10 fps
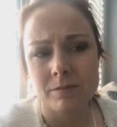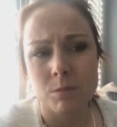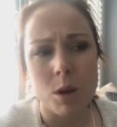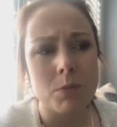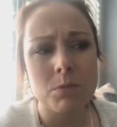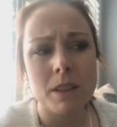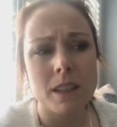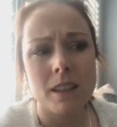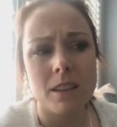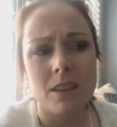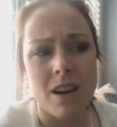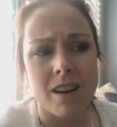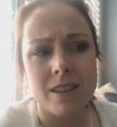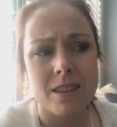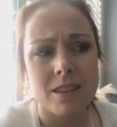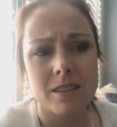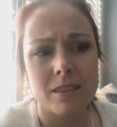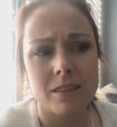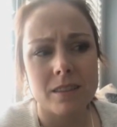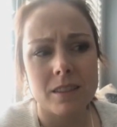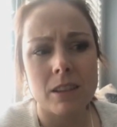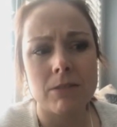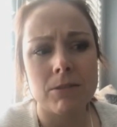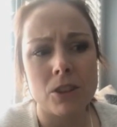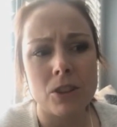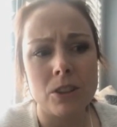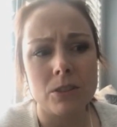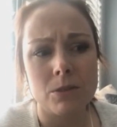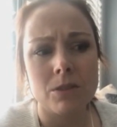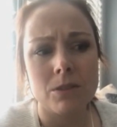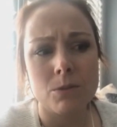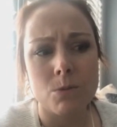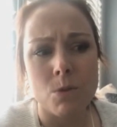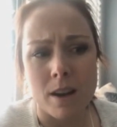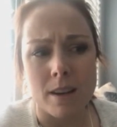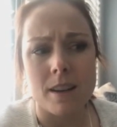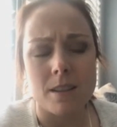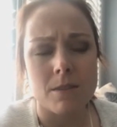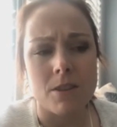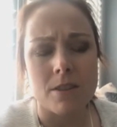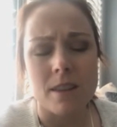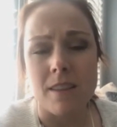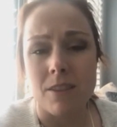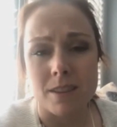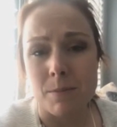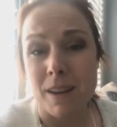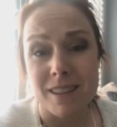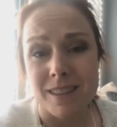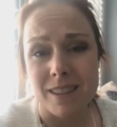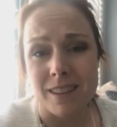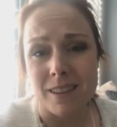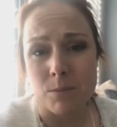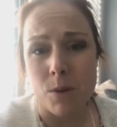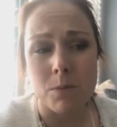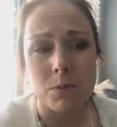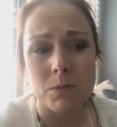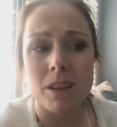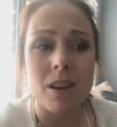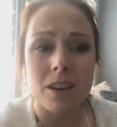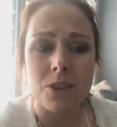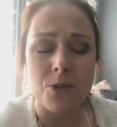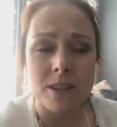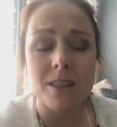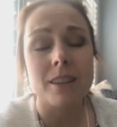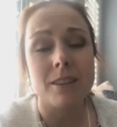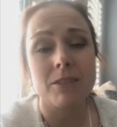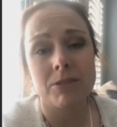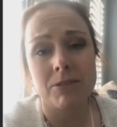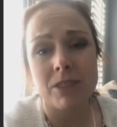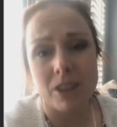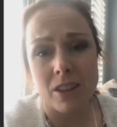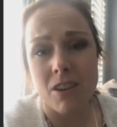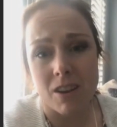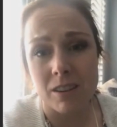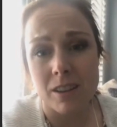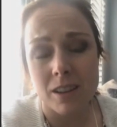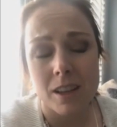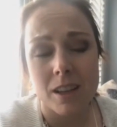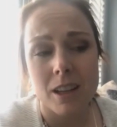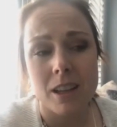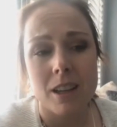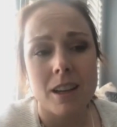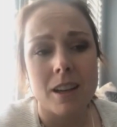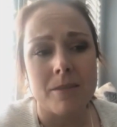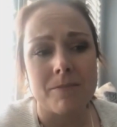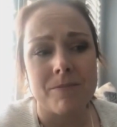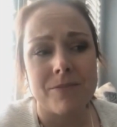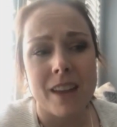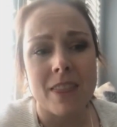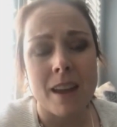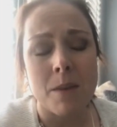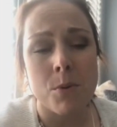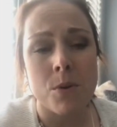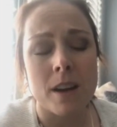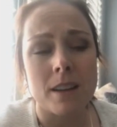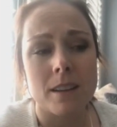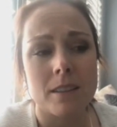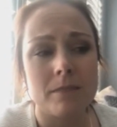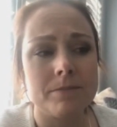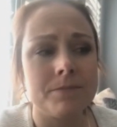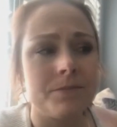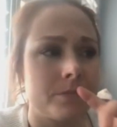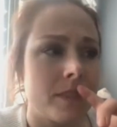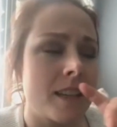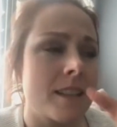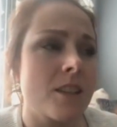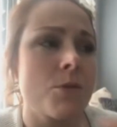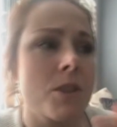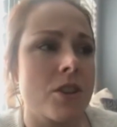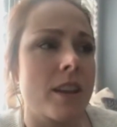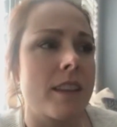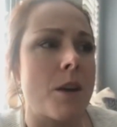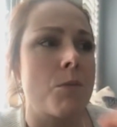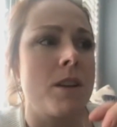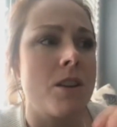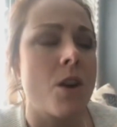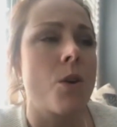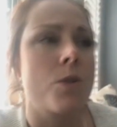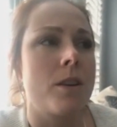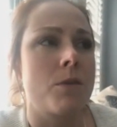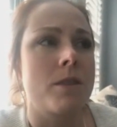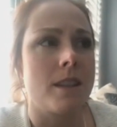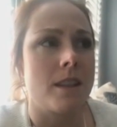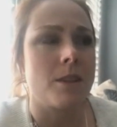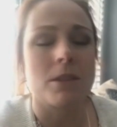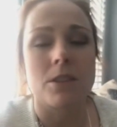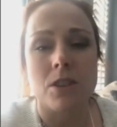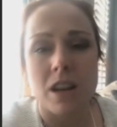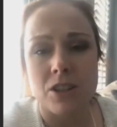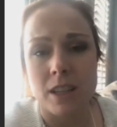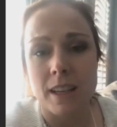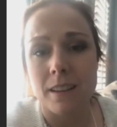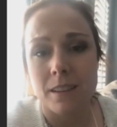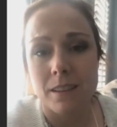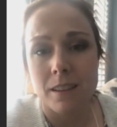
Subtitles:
Probably not a full one as far as life expectancy. They're probably not going to live very long. At that point, in a situation like that, we know that we're dealing with a tragedy.